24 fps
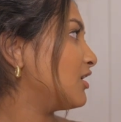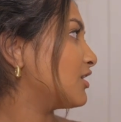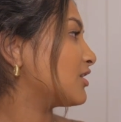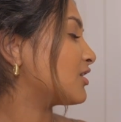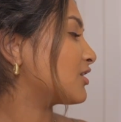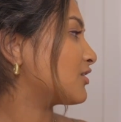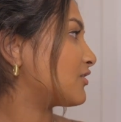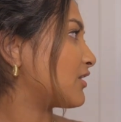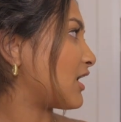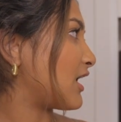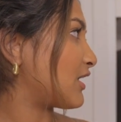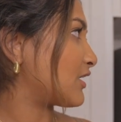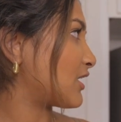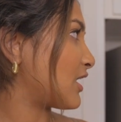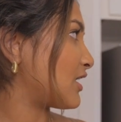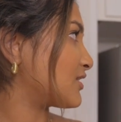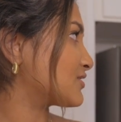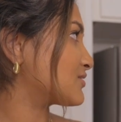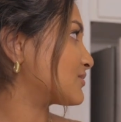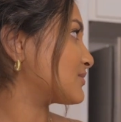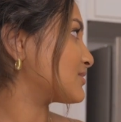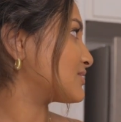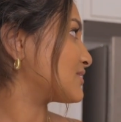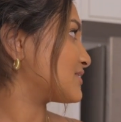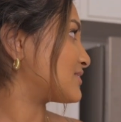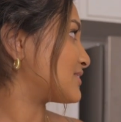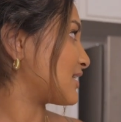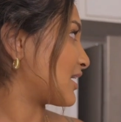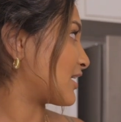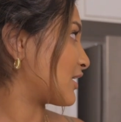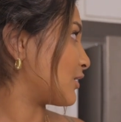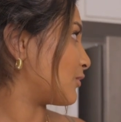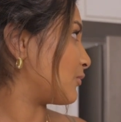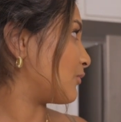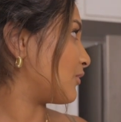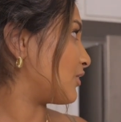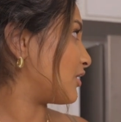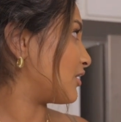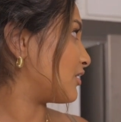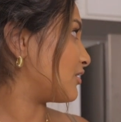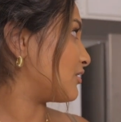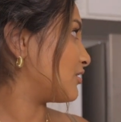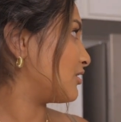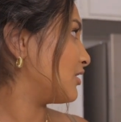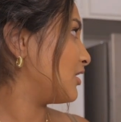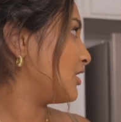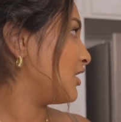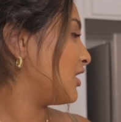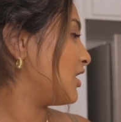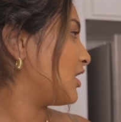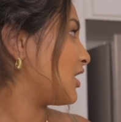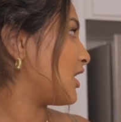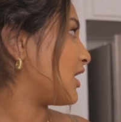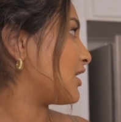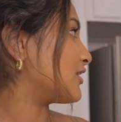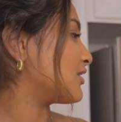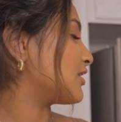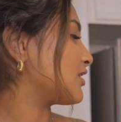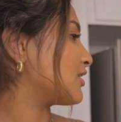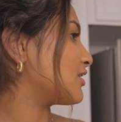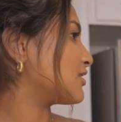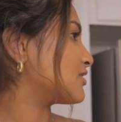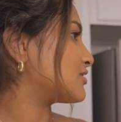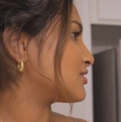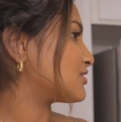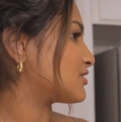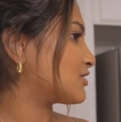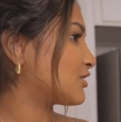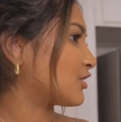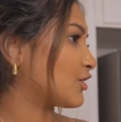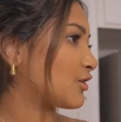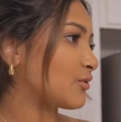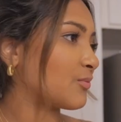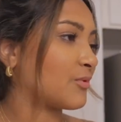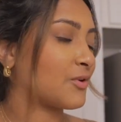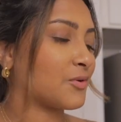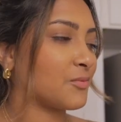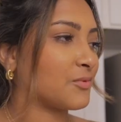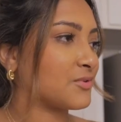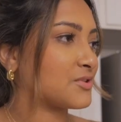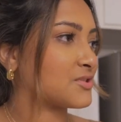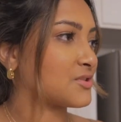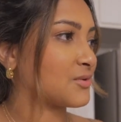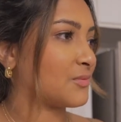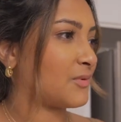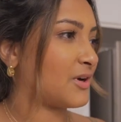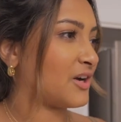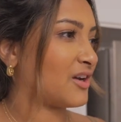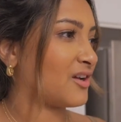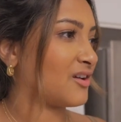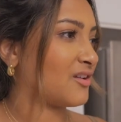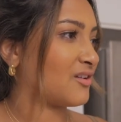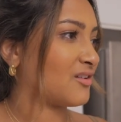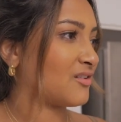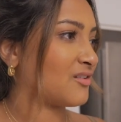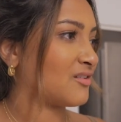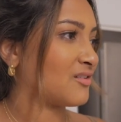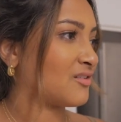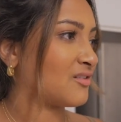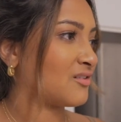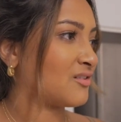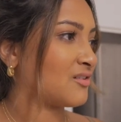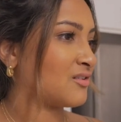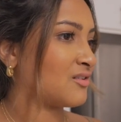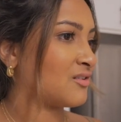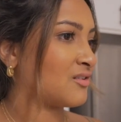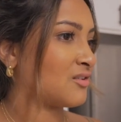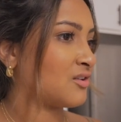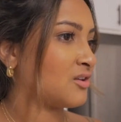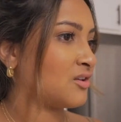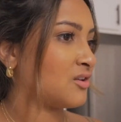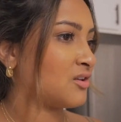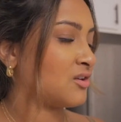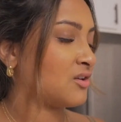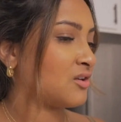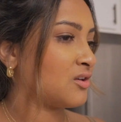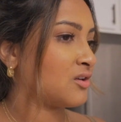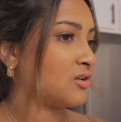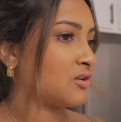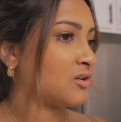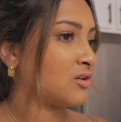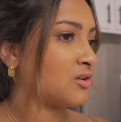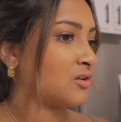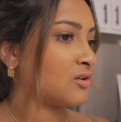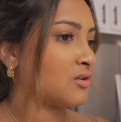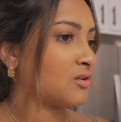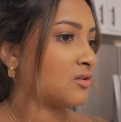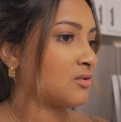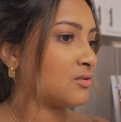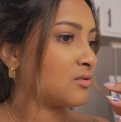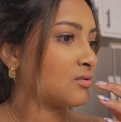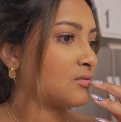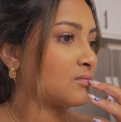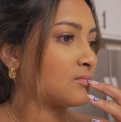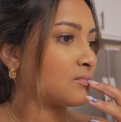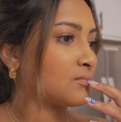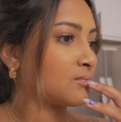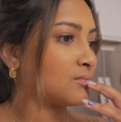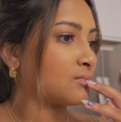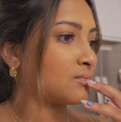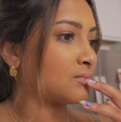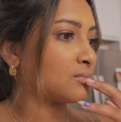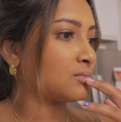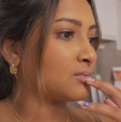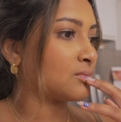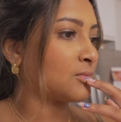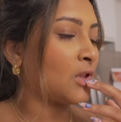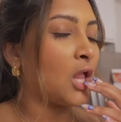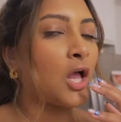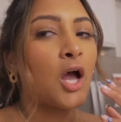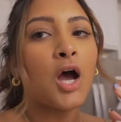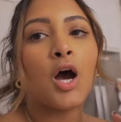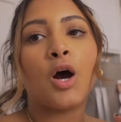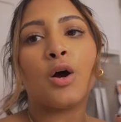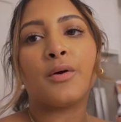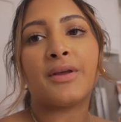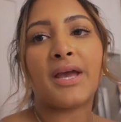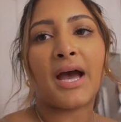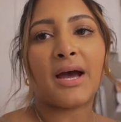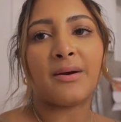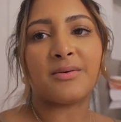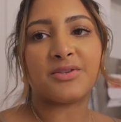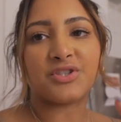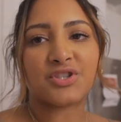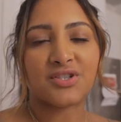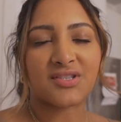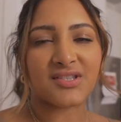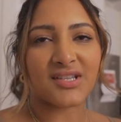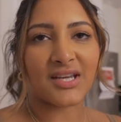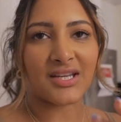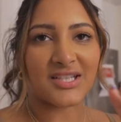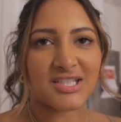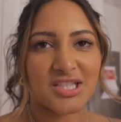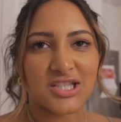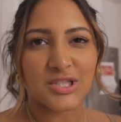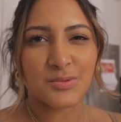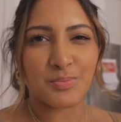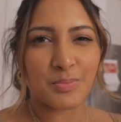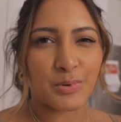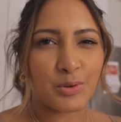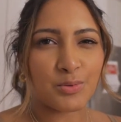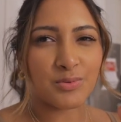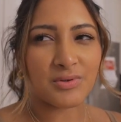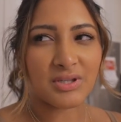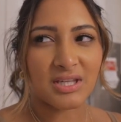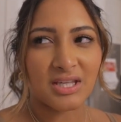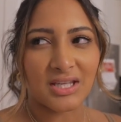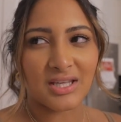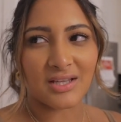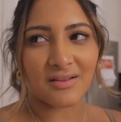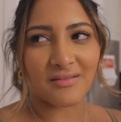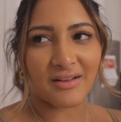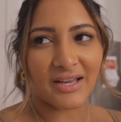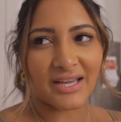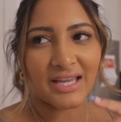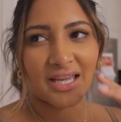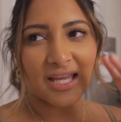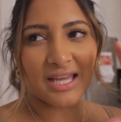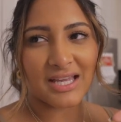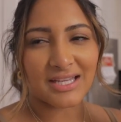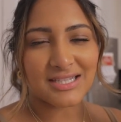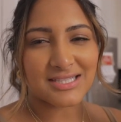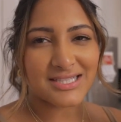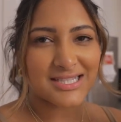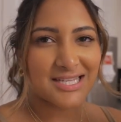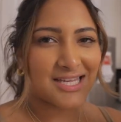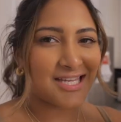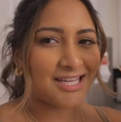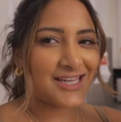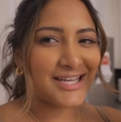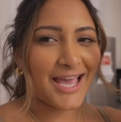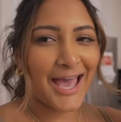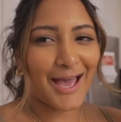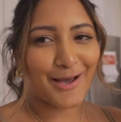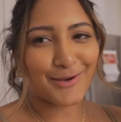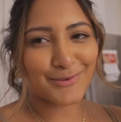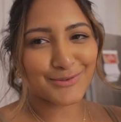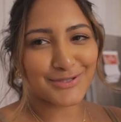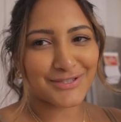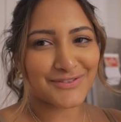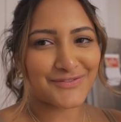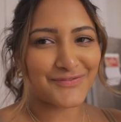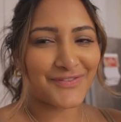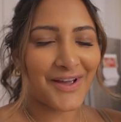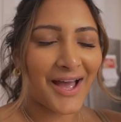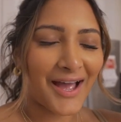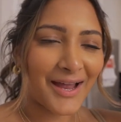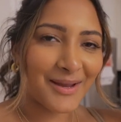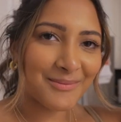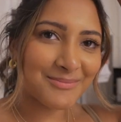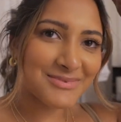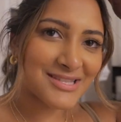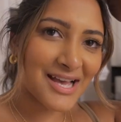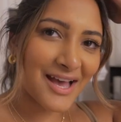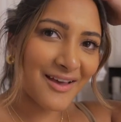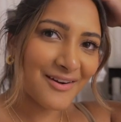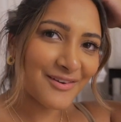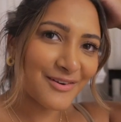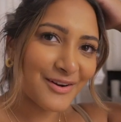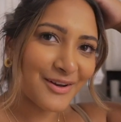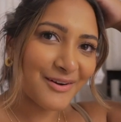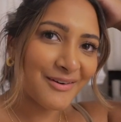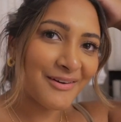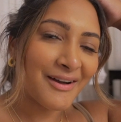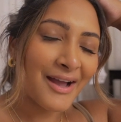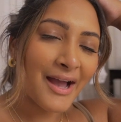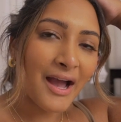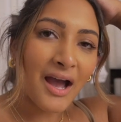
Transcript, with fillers: The clown house was the second one. And then the third one was the what? like. Oh yeah, it was just like spooky, like antique house vibes. I don't know.